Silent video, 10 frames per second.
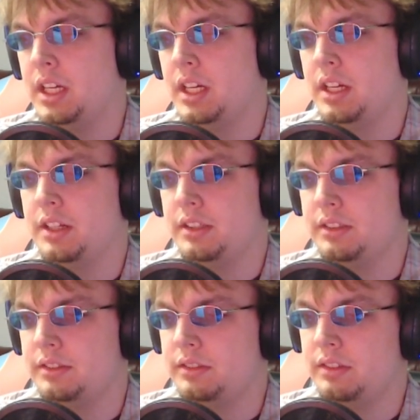Nicely
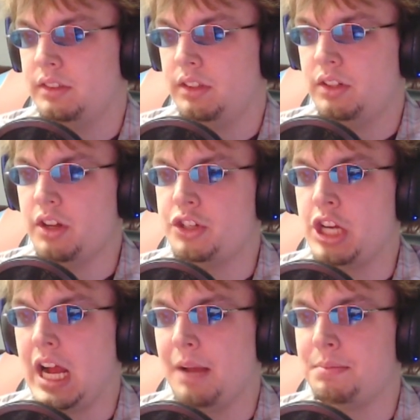done. Good
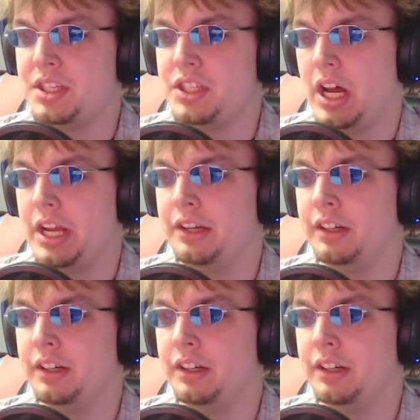job, son.